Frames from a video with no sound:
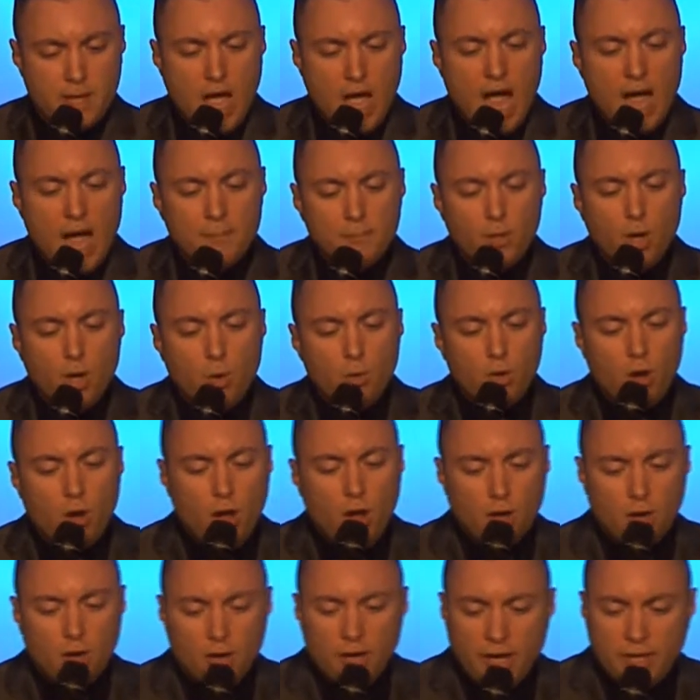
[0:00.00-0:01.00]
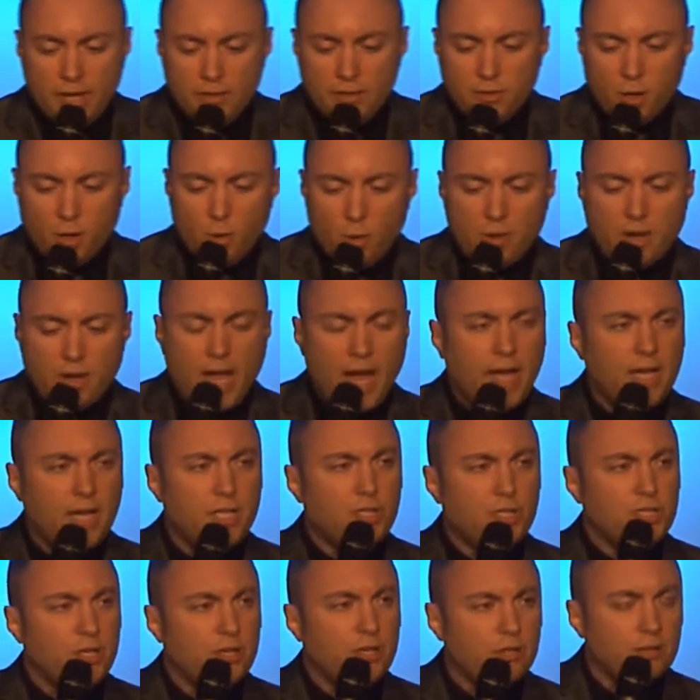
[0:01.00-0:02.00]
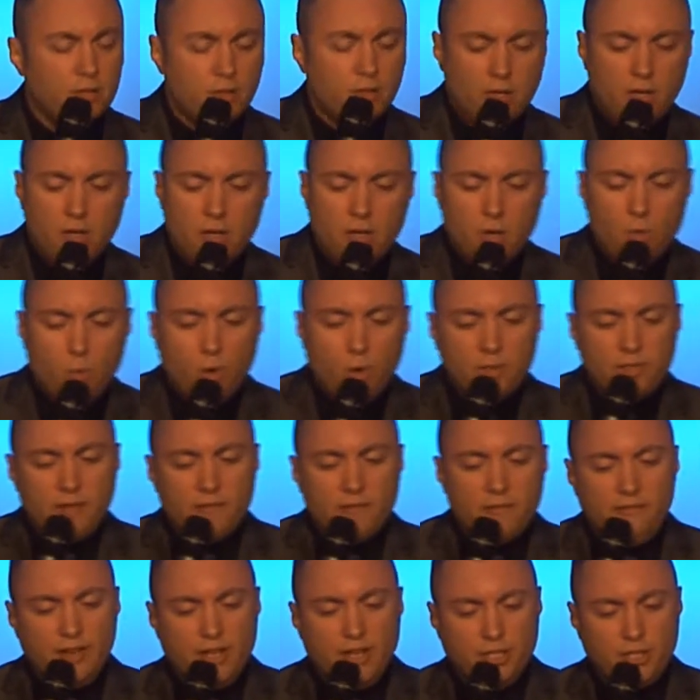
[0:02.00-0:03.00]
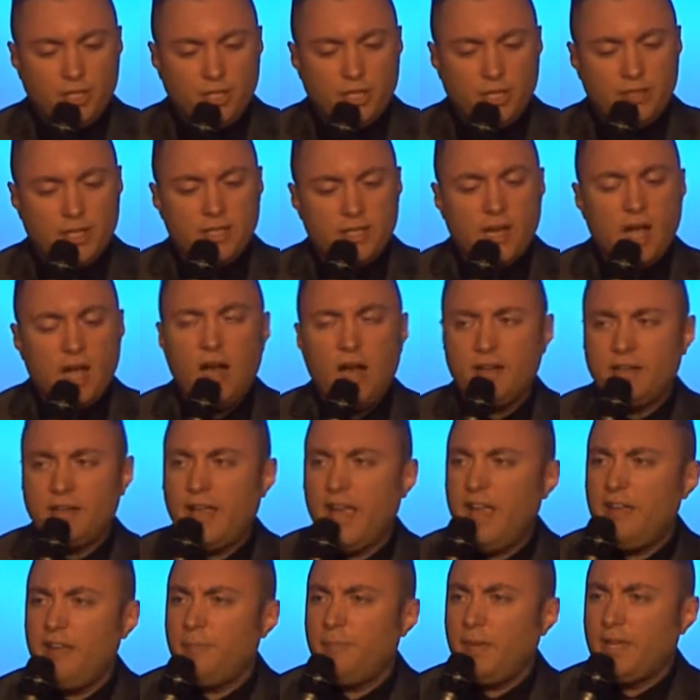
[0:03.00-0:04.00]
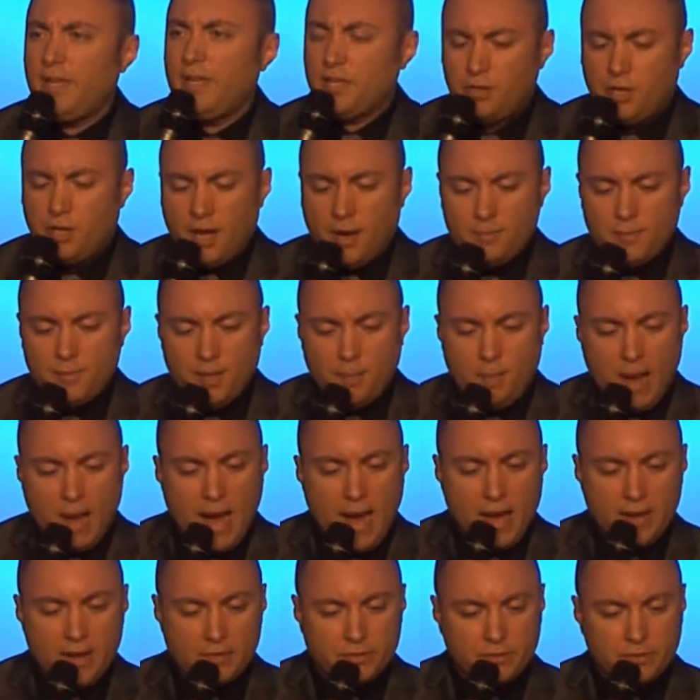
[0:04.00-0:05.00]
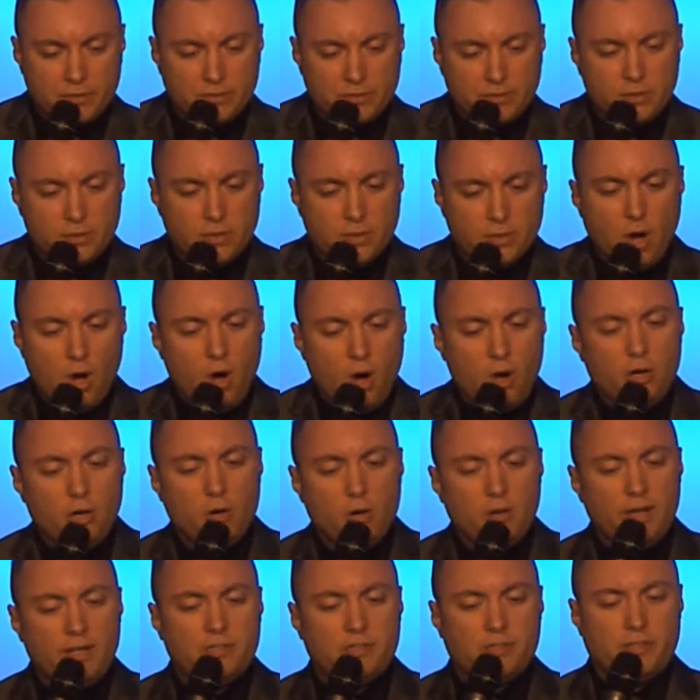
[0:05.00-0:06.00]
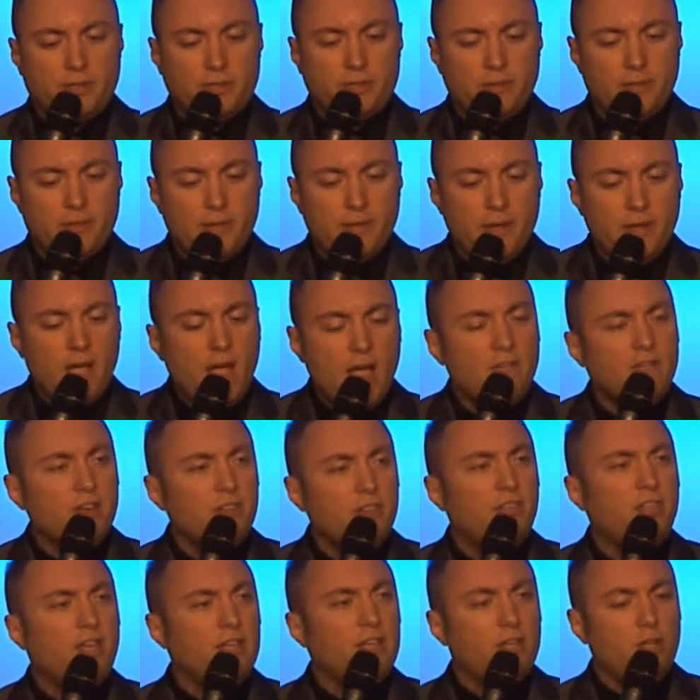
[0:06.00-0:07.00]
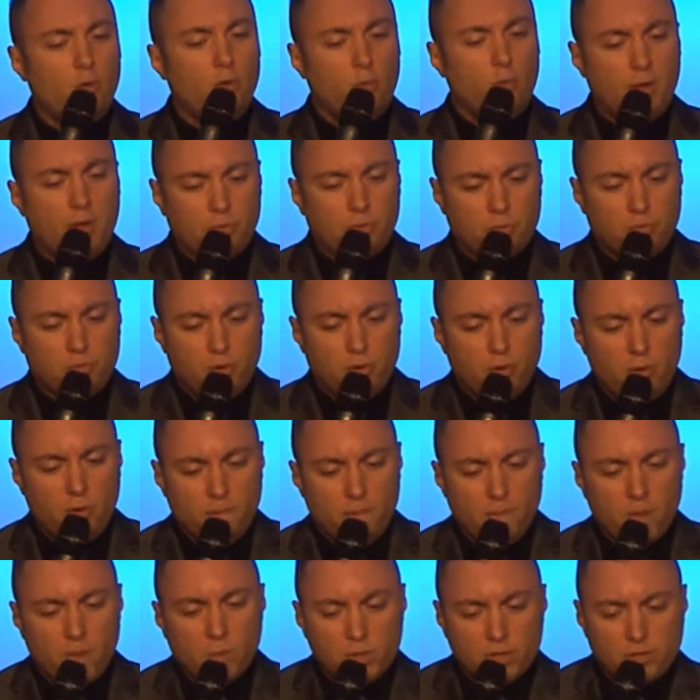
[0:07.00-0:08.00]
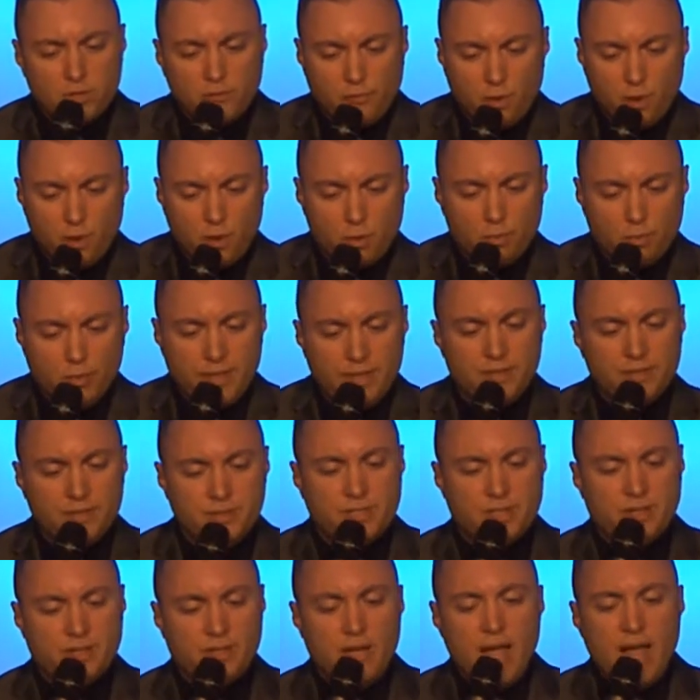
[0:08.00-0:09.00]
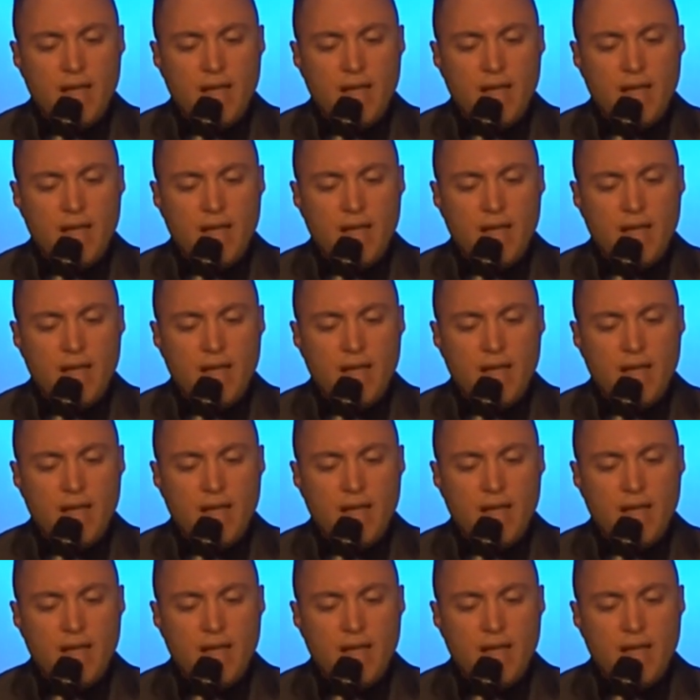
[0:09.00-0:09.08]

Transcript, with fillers: I'm no longer in the location where the vision that God gave me can come to pass. Oh, no, listen. Everything you went through was for a reason.